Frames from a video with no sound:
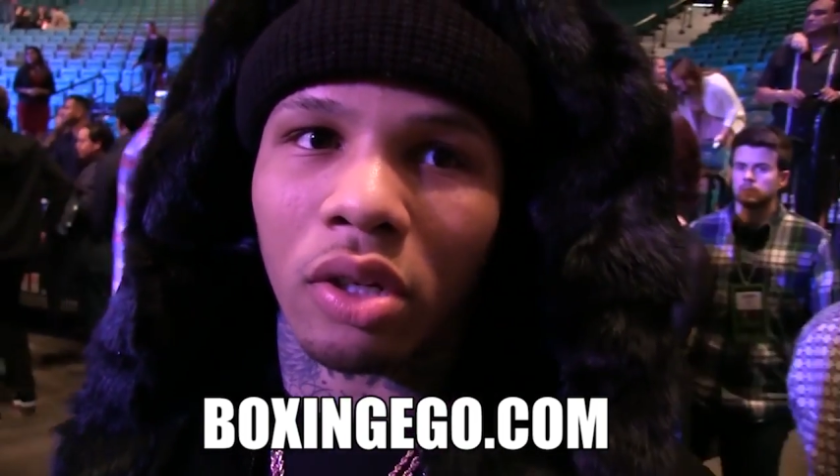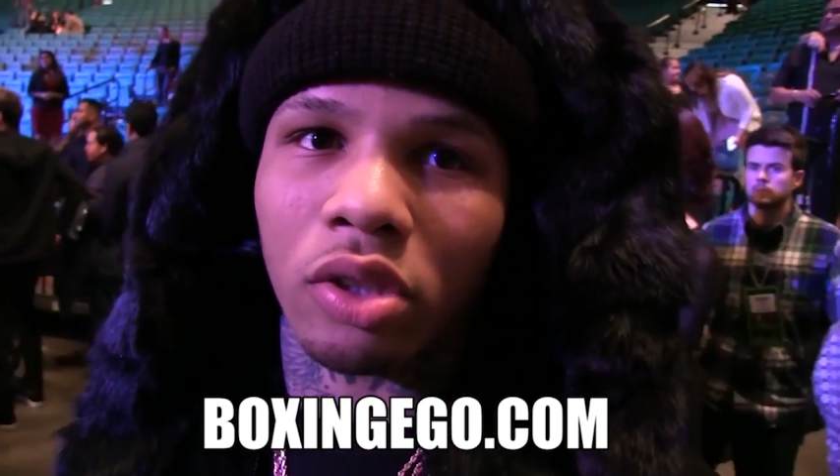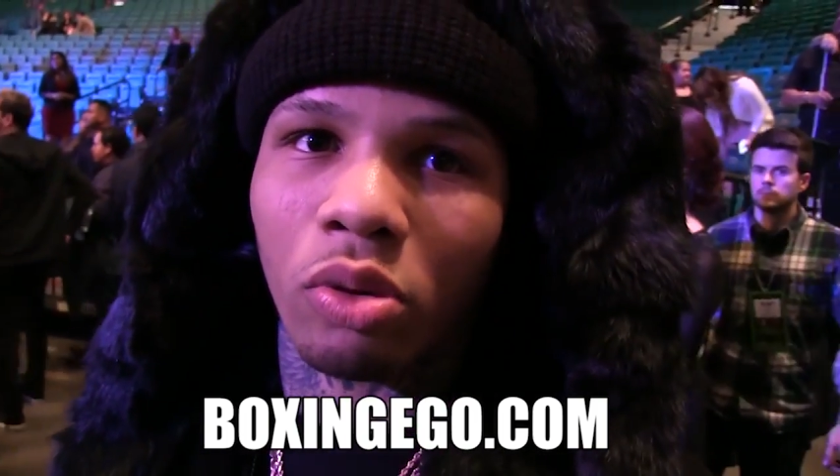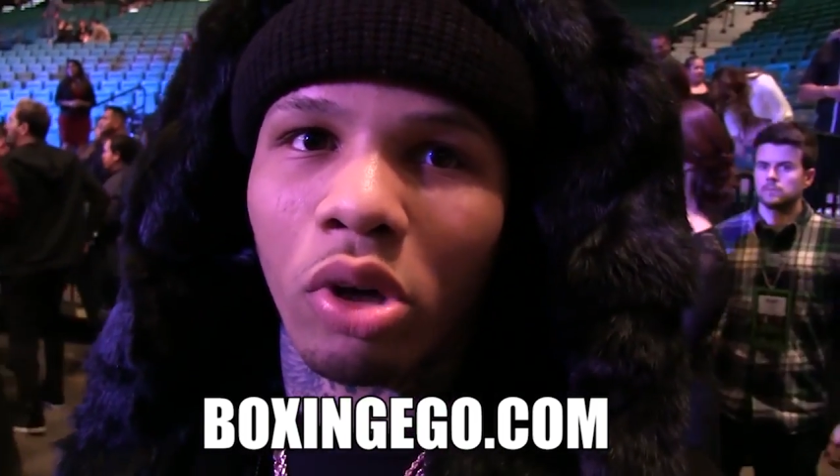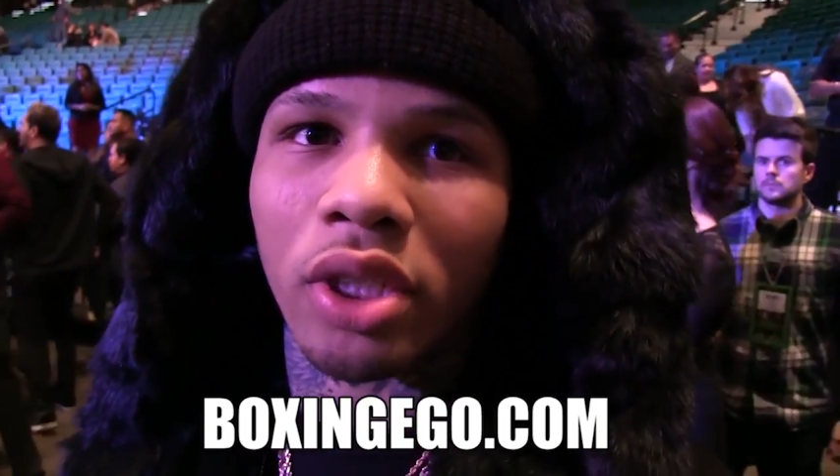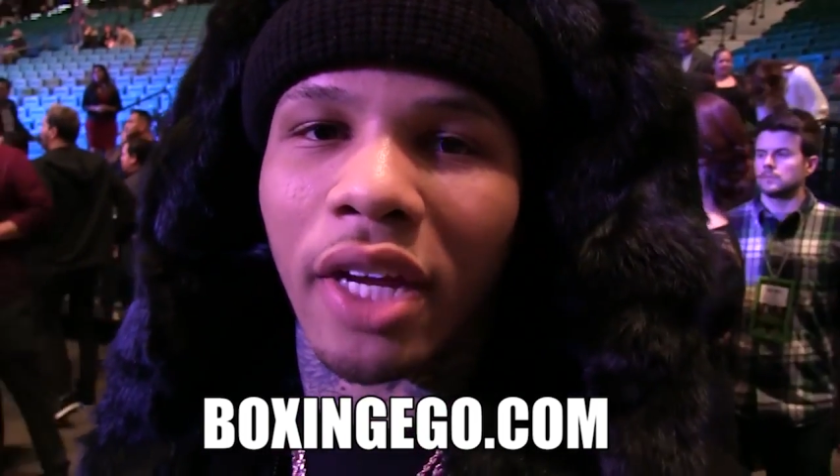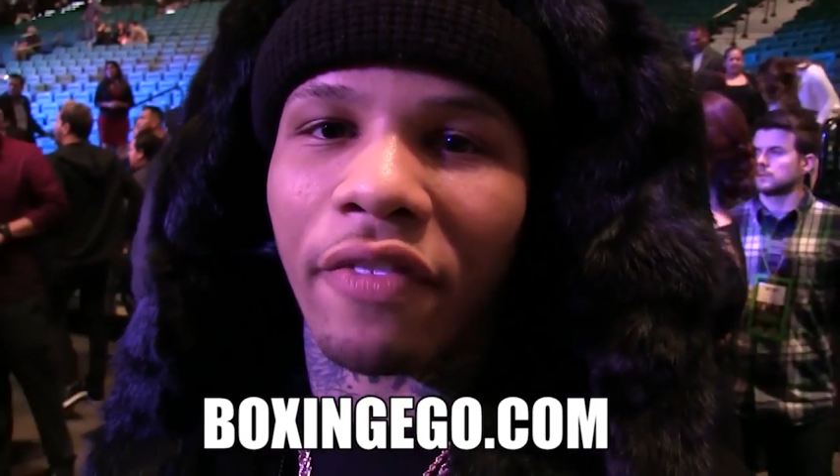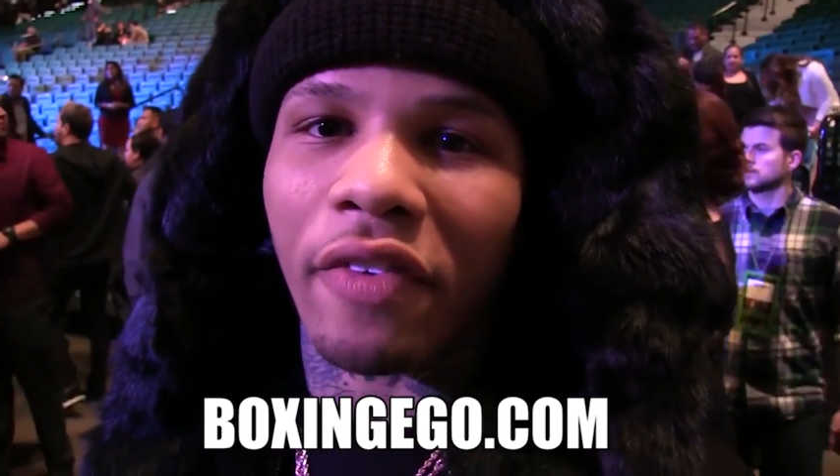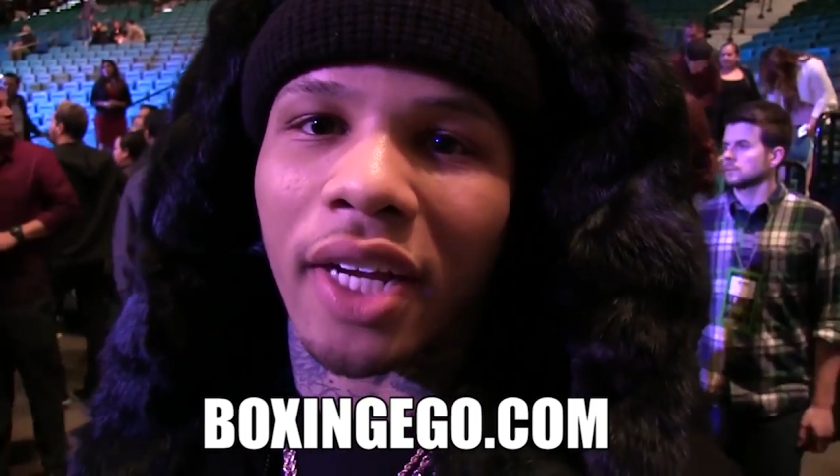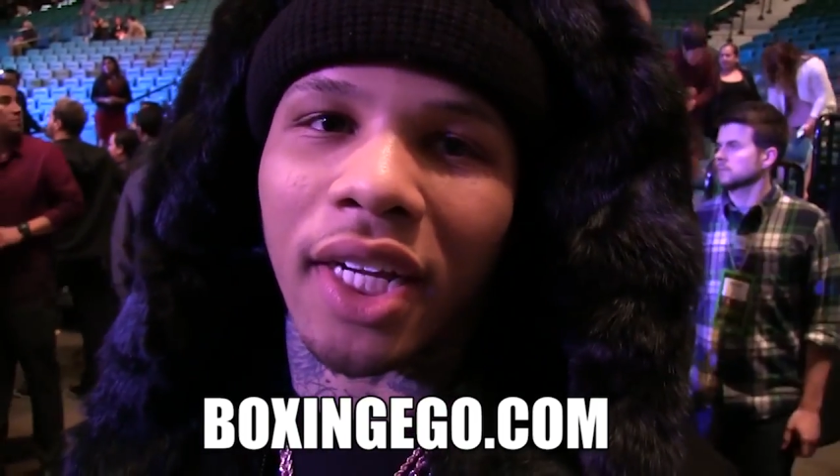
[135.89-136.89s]
Now
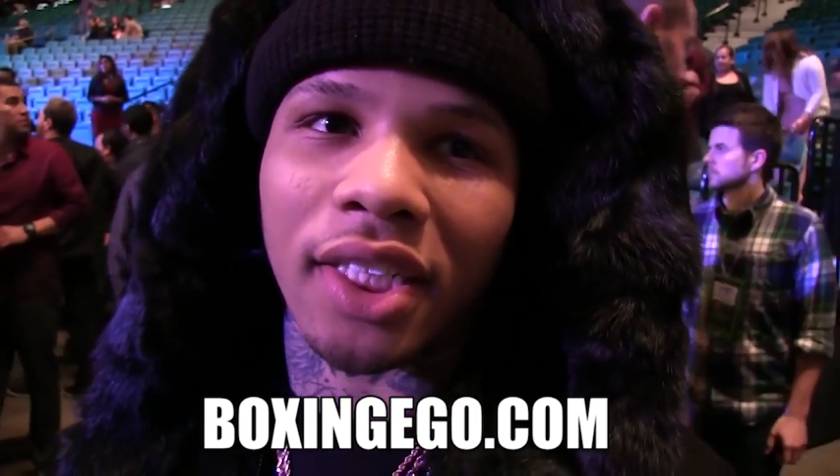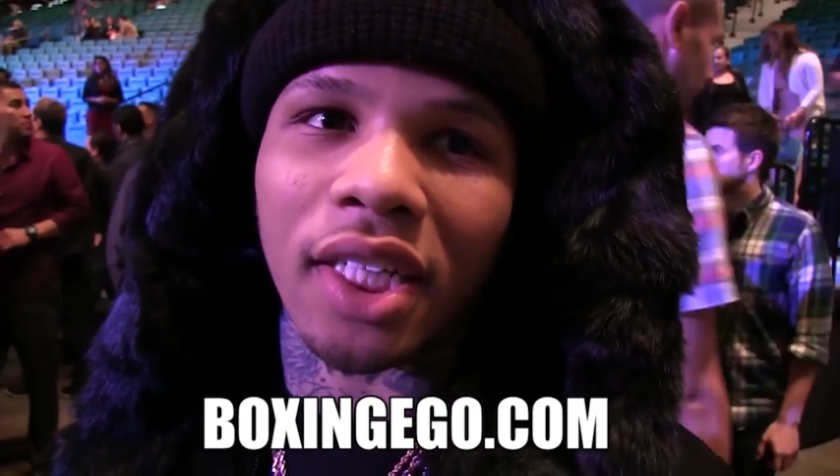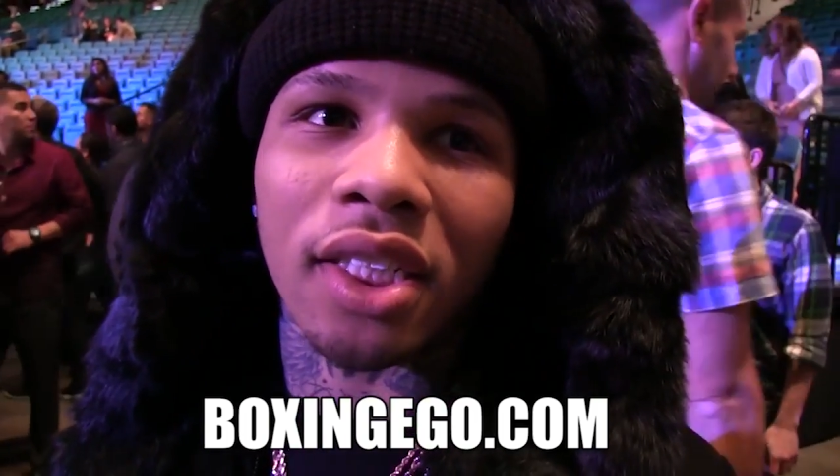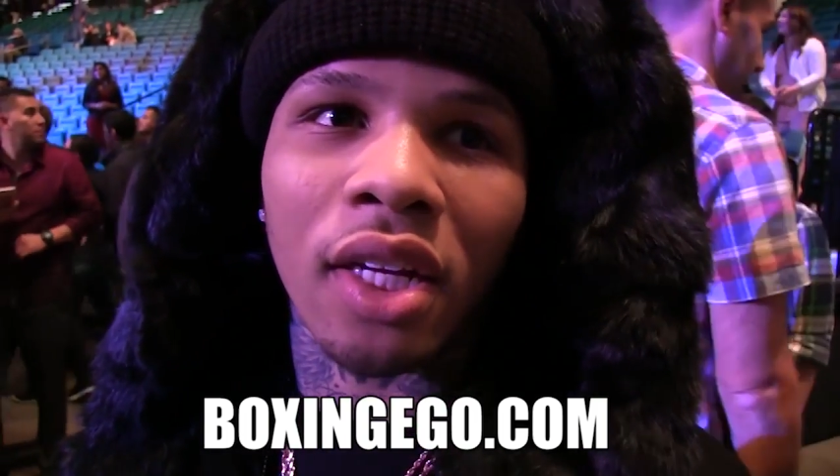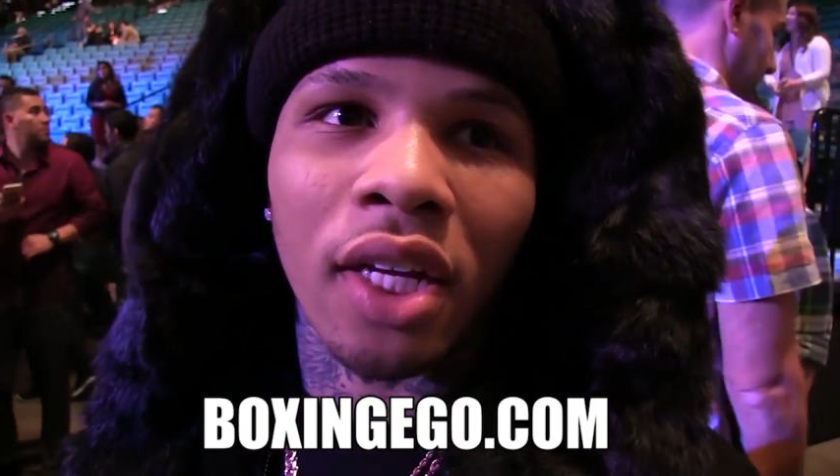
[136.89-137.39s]
Tank Davis